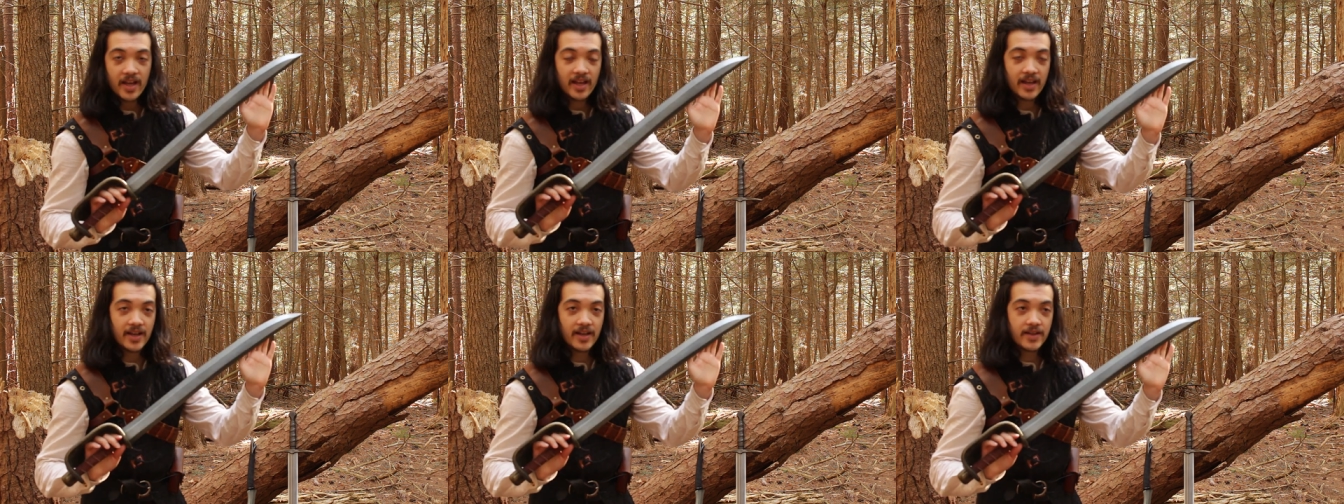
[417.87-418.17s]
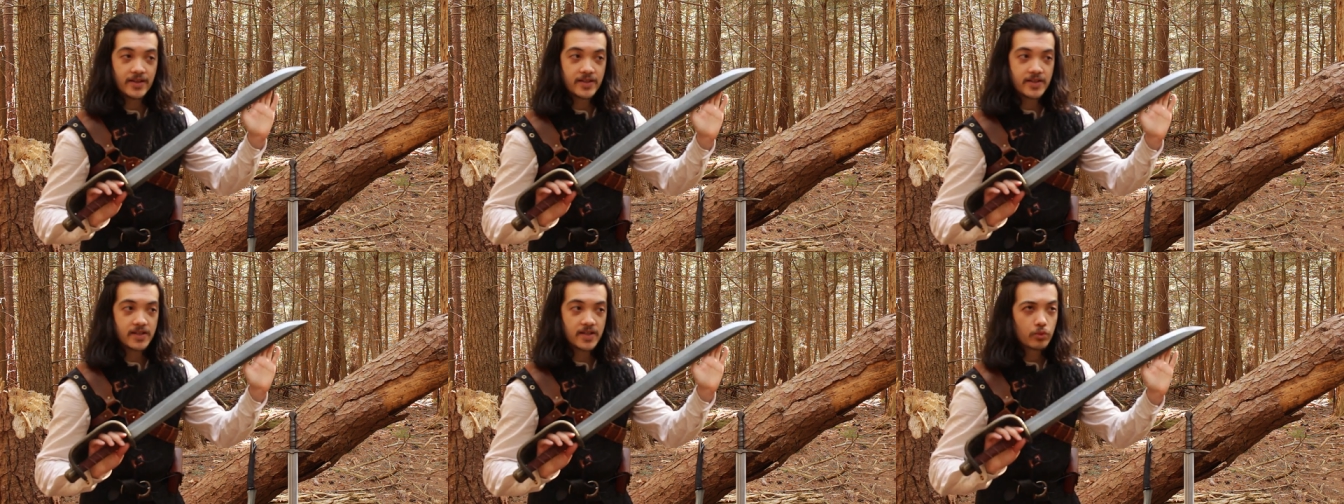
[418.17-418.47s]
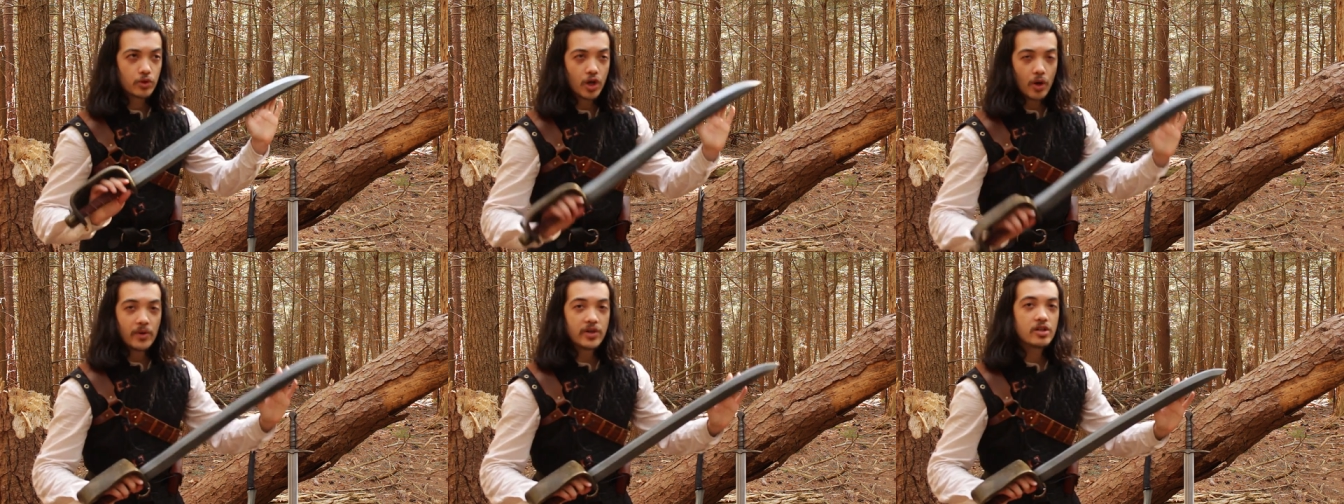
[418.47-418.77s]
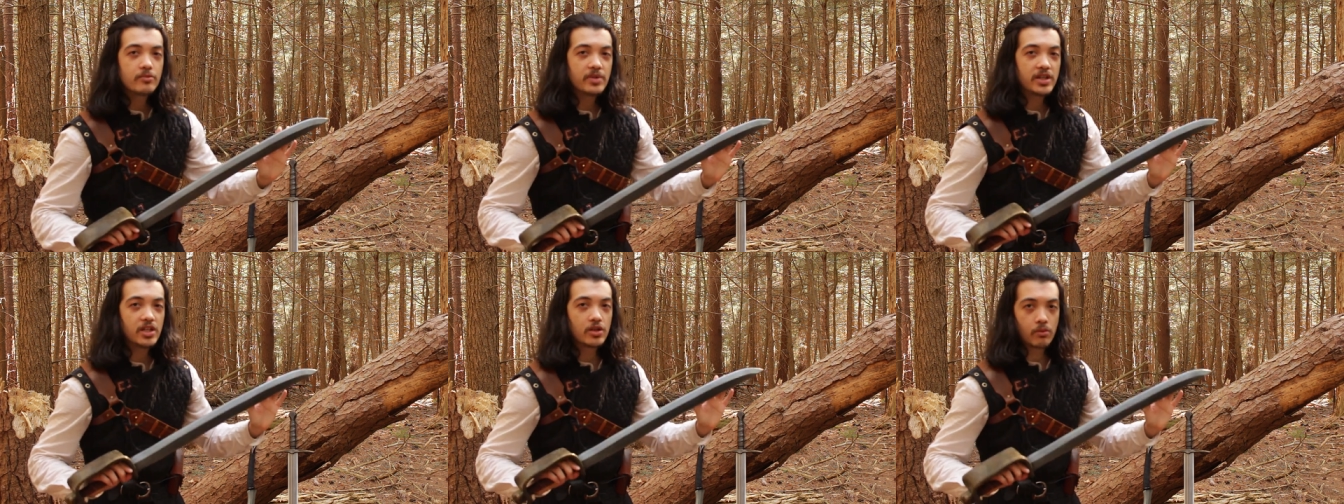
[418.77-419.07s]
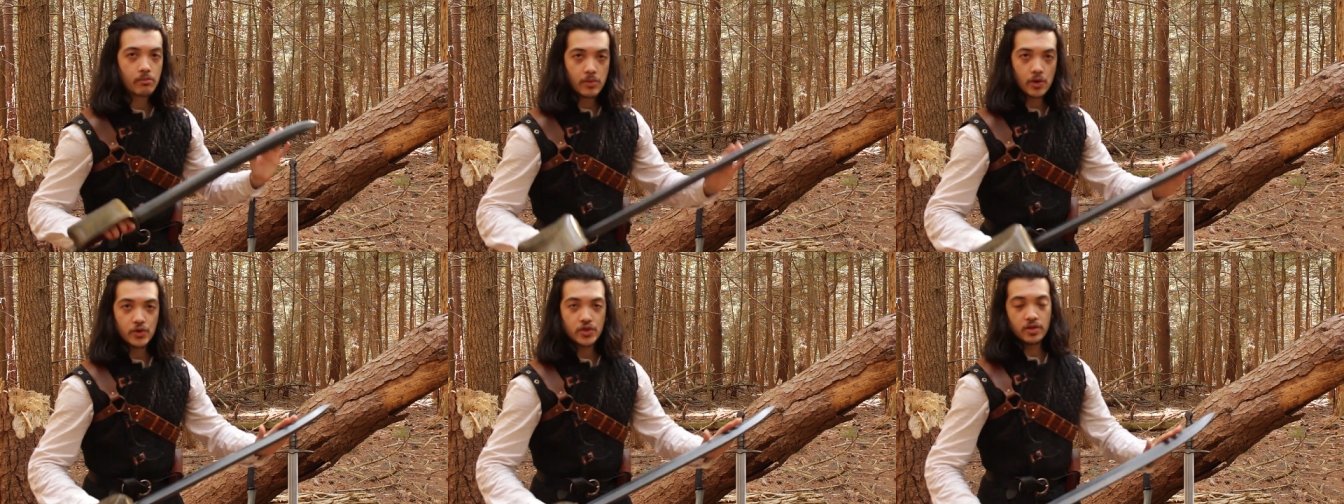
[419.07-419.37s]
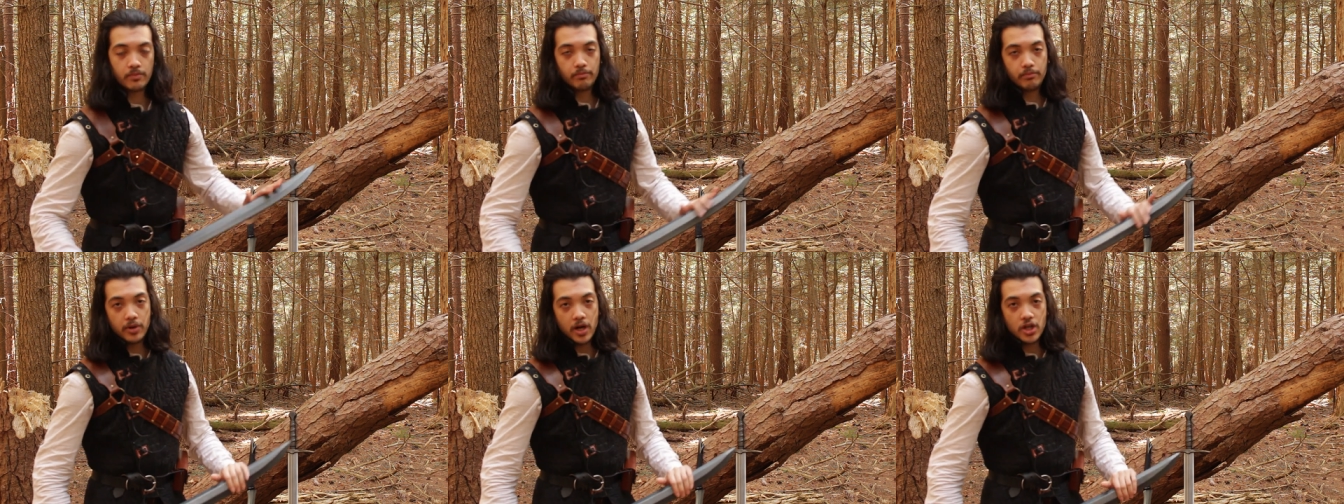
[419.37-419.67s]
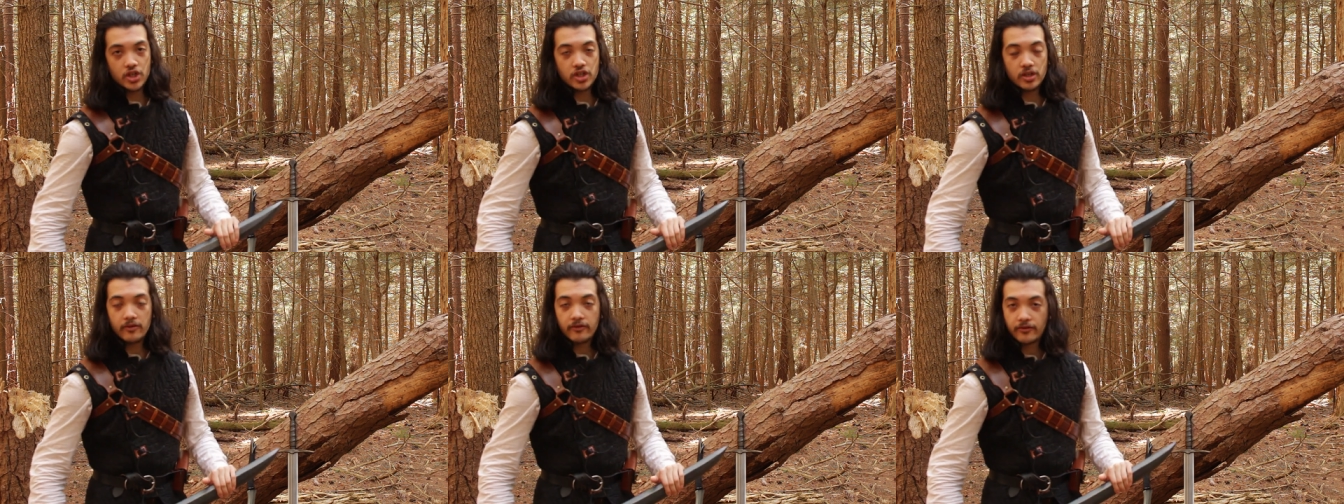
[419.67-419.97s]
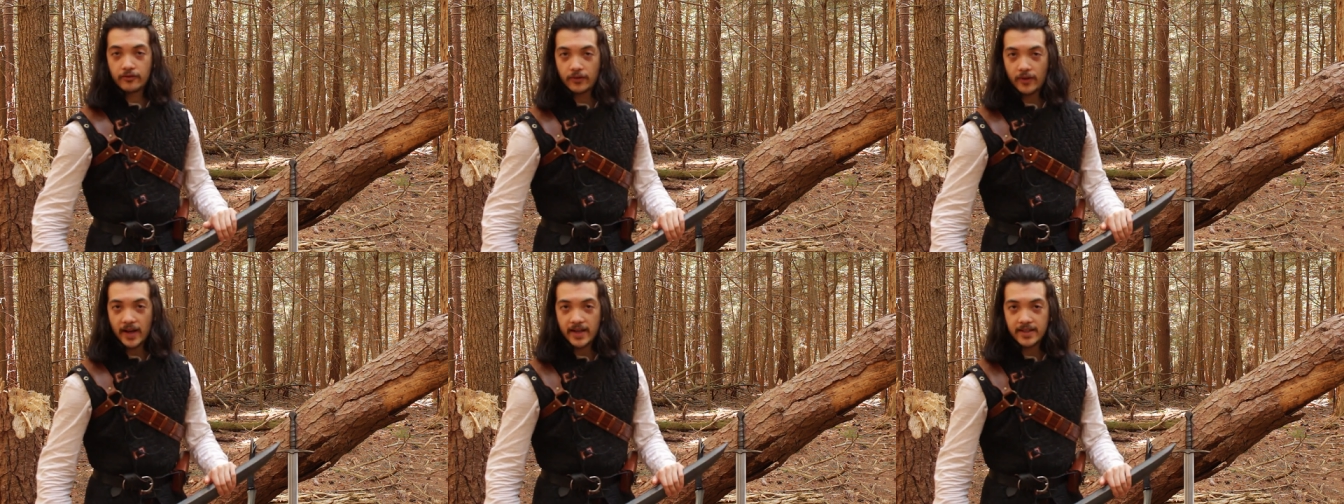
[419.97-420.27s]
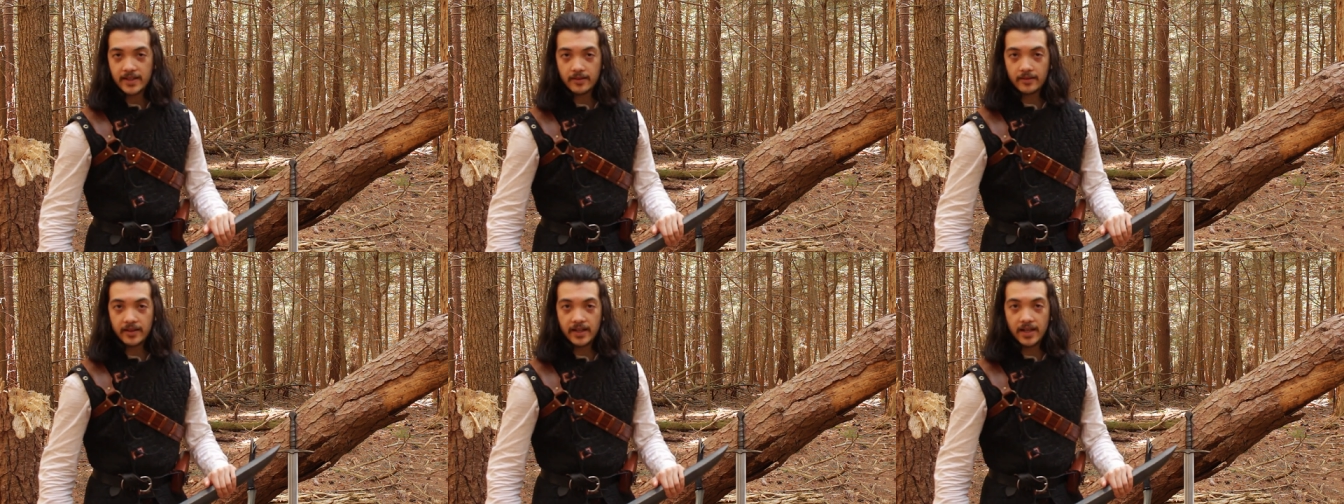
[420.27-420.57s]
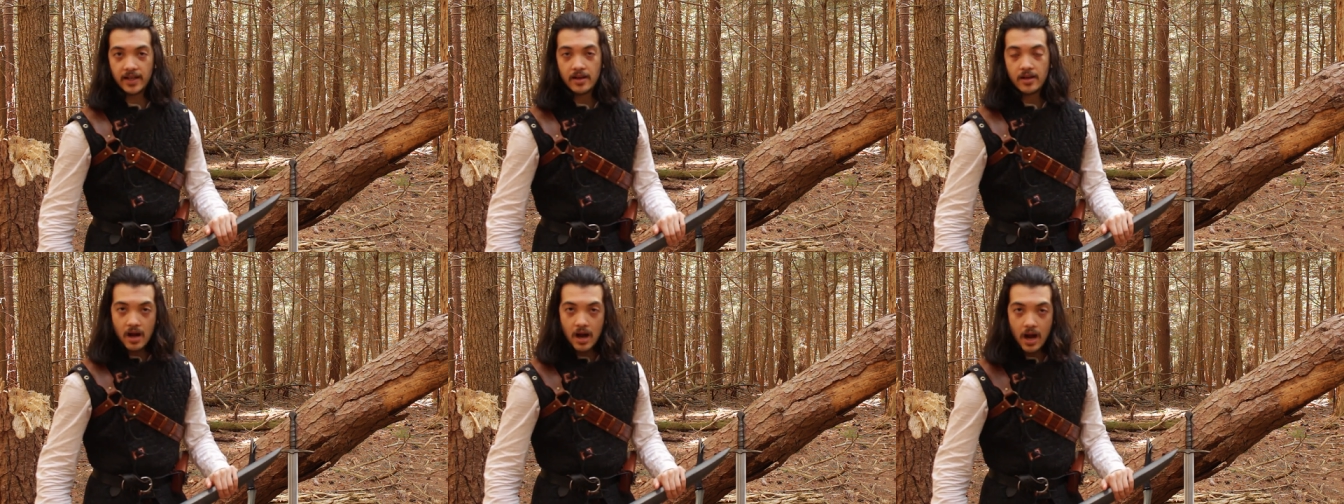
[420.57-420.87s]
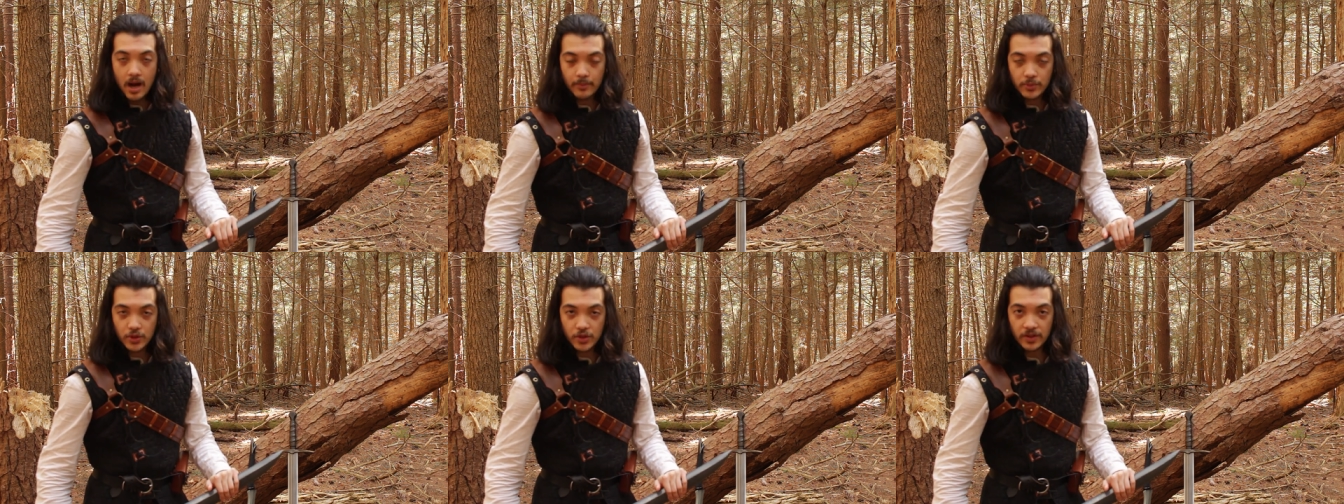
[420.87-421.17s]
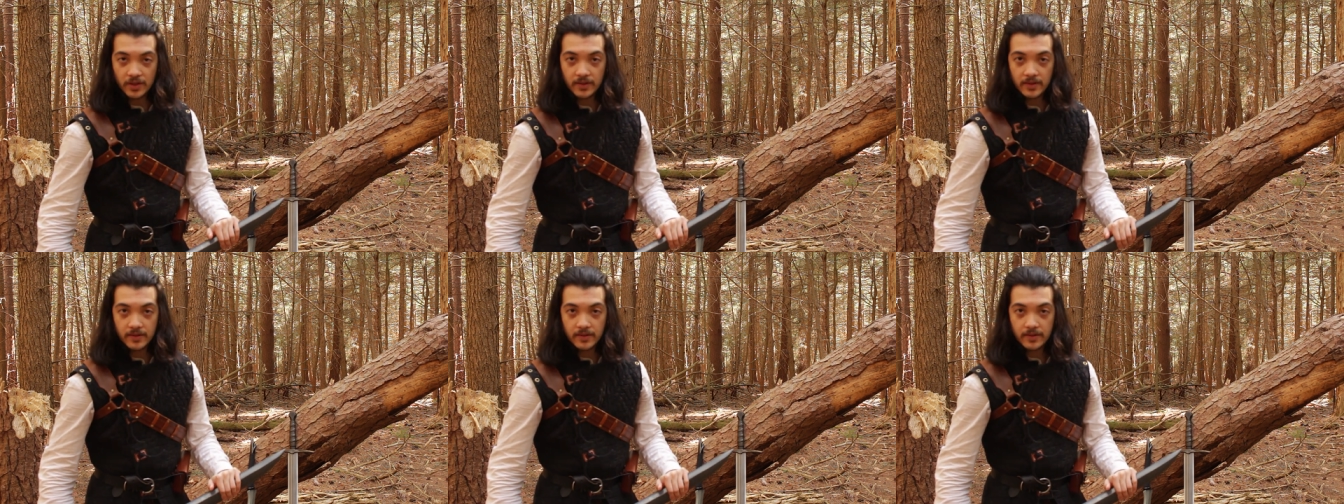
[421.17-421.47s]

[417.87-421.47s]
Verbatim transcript: is going to be your most budget-friendly option.